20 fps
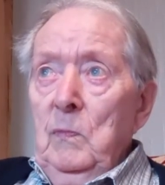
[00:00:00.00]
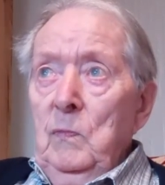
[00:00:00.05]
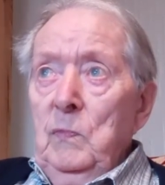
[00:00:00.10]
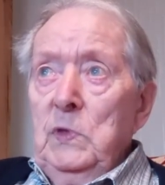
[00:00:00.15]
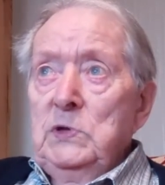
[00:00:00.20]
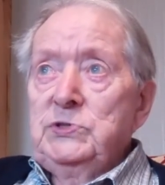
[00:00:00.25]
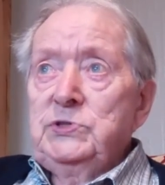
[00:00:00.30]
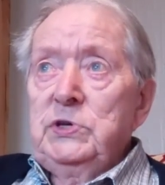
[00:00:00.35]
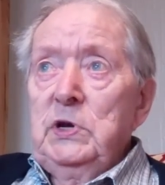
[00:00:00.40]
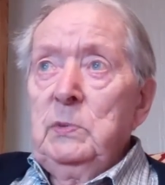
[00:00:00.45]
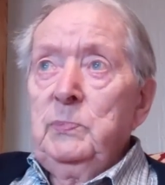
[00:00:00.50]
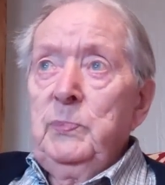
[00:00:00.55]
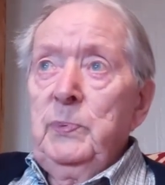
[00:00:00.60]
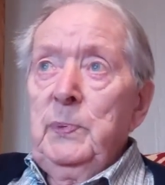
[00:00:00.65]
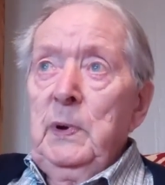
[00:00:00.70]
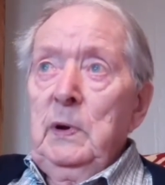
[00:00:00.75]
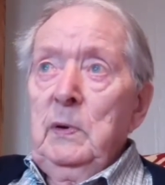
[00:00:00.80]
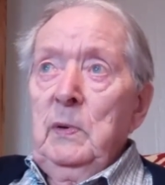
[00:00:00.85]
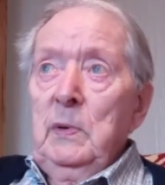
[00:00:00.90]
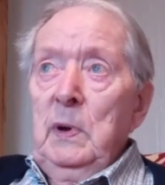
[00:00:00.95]
the ship
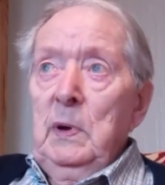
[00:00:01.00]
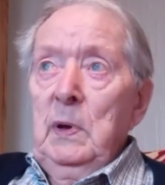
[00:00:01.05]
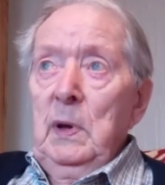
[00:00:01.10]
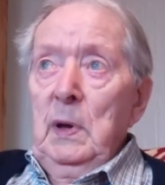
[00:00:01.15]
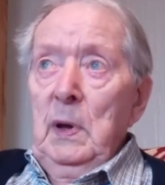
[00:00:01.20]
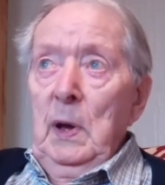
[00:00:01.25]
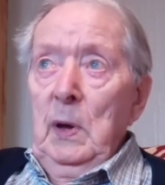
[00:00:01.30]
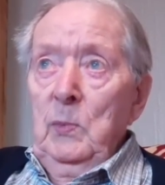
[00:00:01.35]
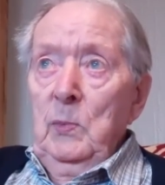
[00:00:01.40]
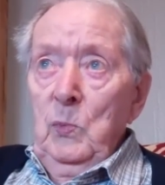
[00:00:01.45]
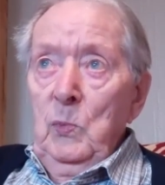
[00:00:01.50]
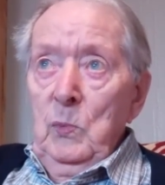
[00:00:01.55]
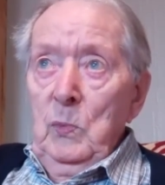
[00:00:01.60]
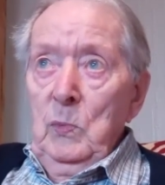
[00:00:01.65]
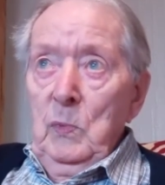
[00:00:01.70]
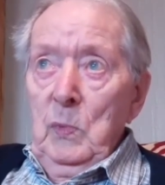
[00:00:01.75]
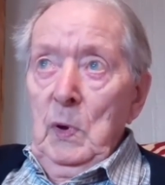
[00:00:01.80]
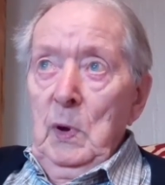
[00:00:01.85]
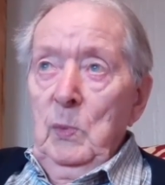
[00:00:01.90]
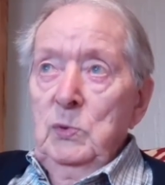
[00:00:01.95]
I
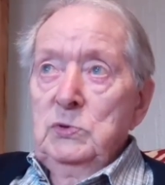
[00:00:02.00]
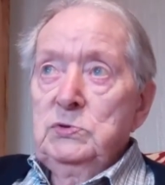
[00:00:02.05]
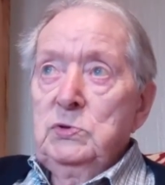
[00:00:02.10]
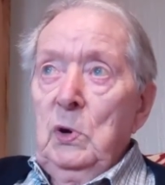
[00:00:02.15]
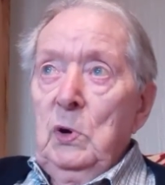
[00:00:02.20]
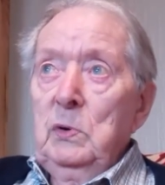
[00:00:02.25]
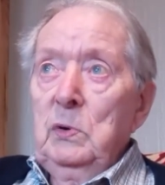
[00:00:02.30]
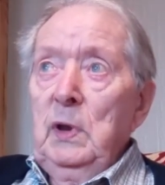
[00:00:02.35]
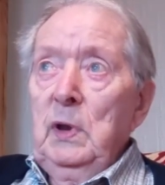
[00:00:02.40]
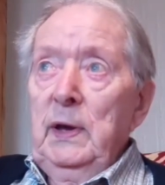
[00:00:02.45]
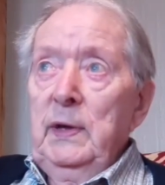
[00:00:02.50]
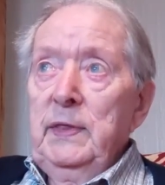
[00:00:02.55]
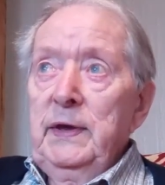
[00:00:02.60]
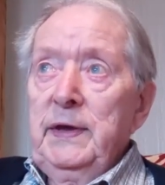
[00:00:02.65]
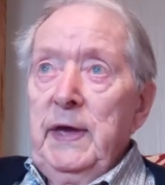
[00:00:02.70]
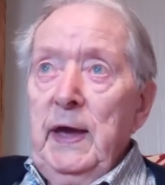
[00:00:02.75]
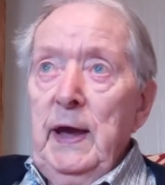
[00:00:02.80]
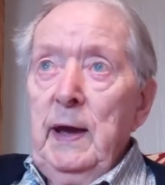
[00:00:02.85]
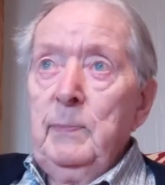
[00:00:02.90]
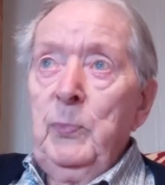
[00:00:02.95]
was on, like the
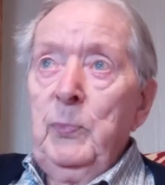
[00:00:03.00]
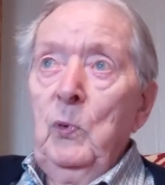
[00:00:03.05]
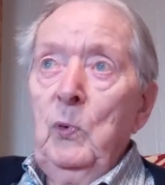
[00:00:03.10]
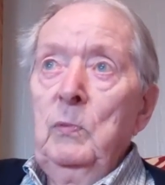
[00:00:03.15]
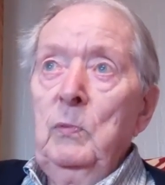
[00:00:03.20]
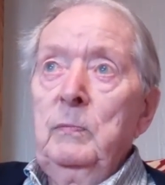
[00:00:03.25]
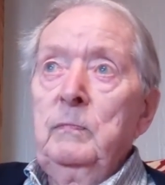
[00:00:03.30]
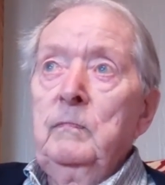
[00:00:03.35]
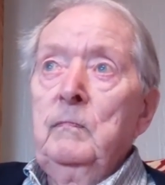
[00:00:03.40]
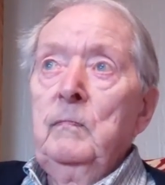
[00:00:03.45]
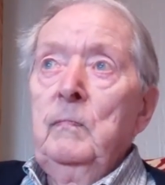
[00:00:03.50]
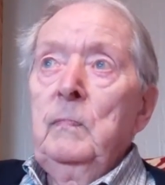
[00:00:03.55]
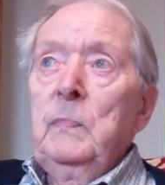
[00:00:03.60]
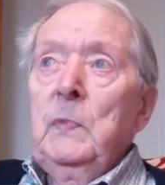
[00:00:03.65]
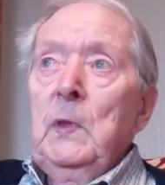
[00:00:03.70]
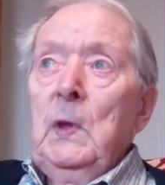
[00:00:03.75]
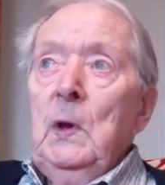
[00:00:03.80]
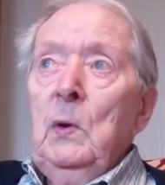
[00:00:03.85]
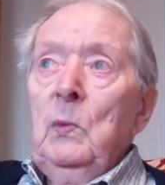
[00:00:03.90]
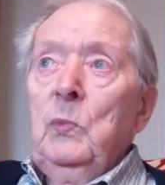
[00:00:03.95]
Keppel,
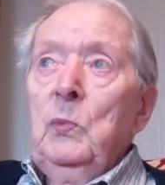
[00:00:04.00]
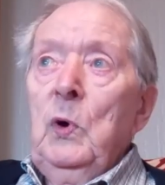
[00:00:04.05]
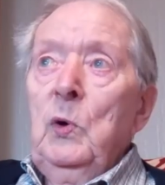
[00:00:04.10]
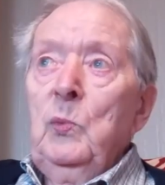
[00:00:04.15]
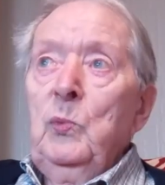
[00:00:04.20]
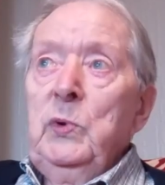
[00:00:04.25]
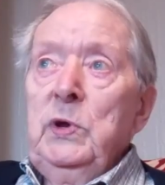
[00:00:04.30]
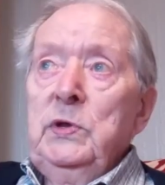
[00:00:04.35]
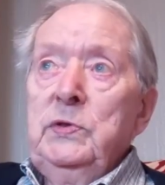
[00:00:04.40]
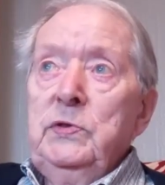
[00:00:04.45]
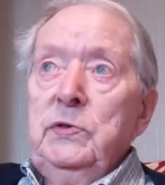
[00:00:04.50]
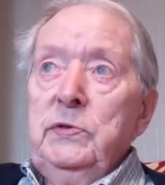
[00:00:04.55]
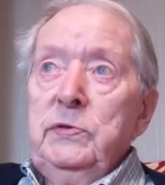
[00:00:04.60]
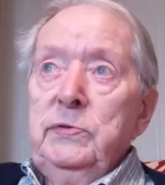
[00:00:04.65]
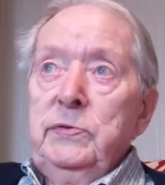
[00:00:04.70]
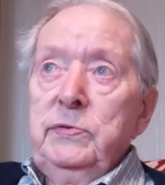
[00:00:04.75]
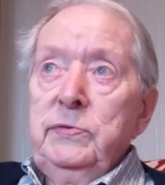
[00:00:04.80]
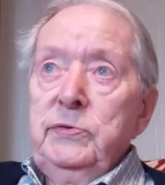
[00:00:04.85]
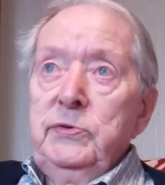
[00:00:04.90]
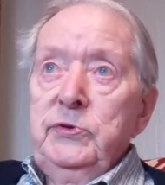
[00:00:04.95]
what we
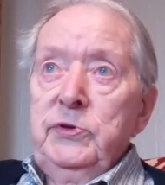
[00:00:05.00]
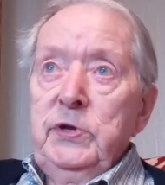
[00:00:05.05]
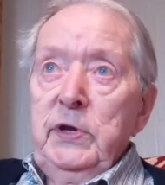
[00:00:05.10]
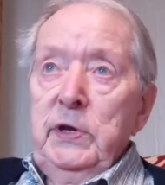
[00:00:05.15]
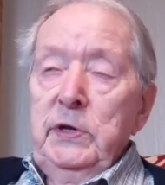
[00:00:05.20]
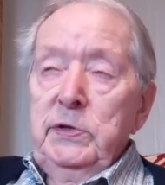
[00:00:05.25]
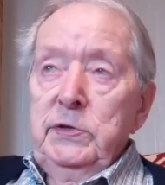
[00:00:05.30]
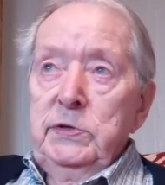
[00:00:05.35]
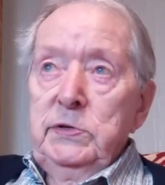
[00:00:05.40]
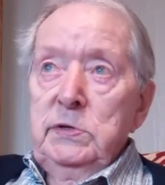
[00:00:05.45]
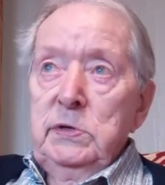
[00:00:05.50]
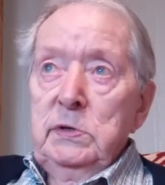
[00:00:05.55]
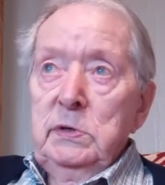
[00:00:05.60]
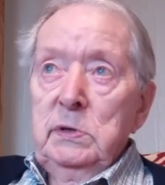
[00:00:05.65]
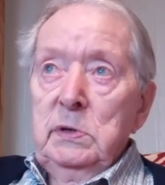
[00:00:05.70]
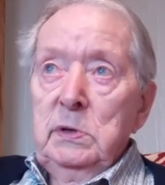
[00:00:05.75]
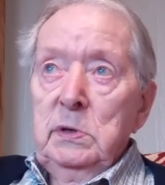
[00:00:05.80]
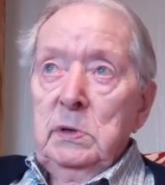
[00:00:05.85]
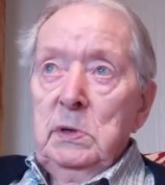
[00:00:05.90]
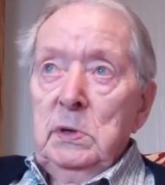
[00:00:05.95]
did,
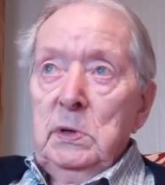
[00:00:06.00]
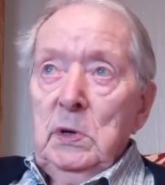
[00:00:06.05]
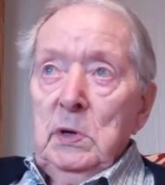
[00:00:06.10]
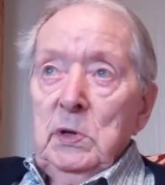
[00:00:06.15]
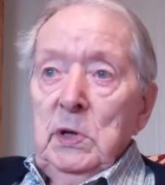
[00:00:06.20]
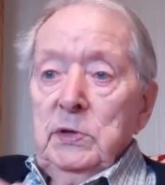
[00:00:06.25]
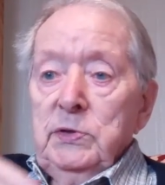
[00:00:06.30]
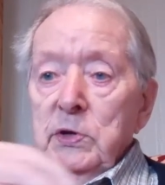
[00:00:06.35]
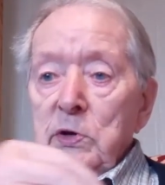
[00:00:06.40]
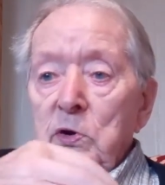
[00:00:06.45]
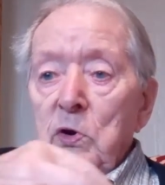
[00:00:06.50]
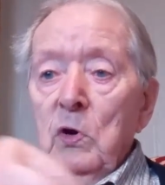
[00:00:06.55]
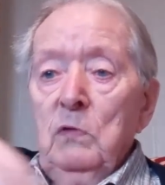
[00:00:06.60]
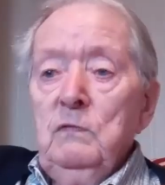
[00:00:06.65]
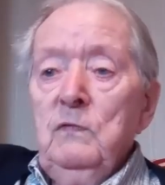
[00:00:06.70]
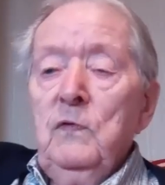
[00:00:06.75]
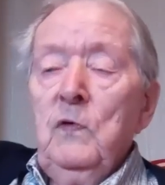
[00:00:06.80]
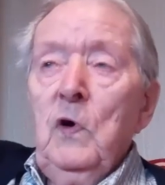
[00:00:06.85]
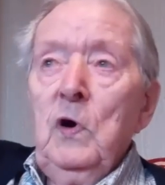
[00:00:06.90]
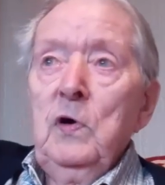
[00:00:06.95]
had the
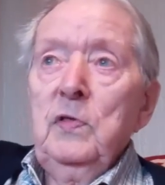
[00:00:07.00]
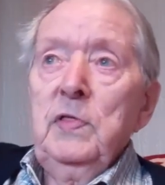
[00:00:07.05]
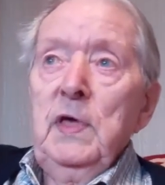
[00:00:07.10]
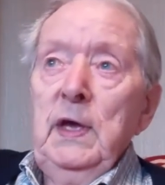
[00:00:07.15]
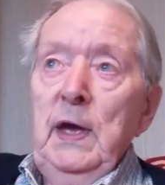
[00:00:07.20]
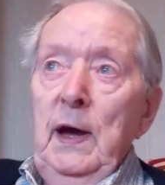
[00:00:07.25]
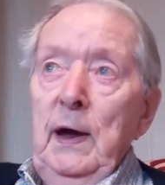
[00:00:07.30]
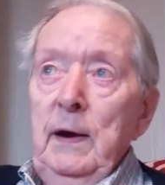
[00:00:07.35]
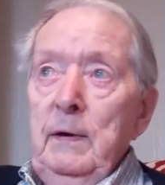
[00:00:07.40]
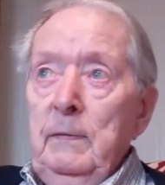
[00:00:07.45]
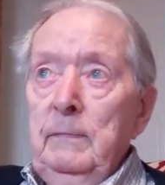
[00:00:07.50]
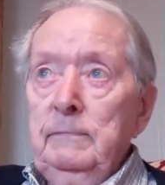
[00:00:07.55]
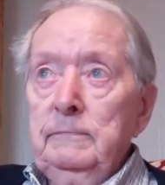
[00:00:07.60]
convoy there,